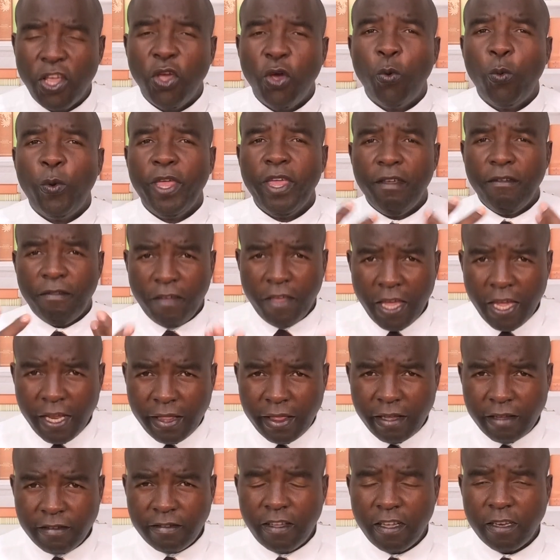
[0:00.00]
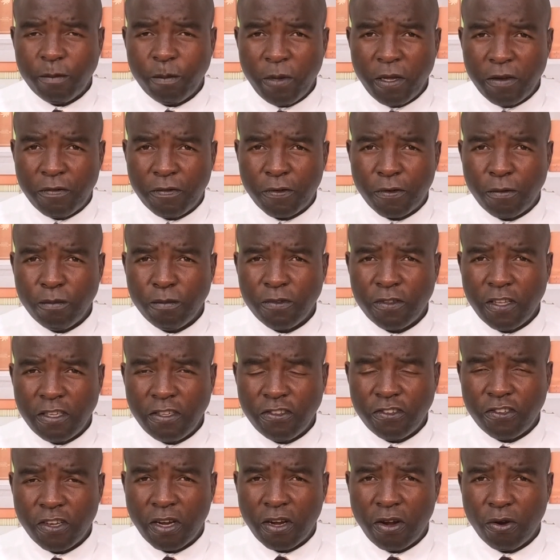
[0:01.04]
We have heard the statement from the
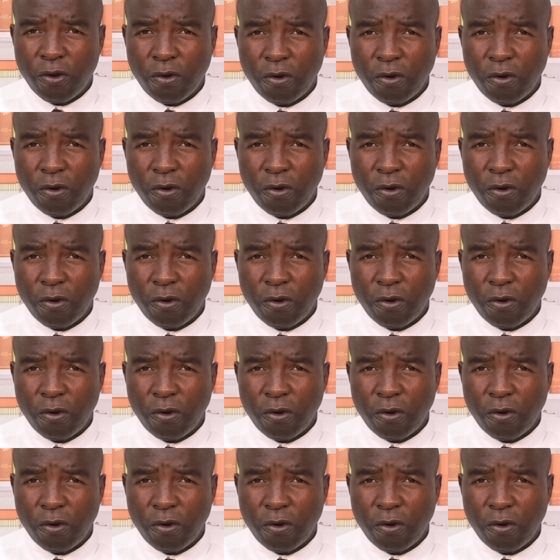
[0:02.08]
General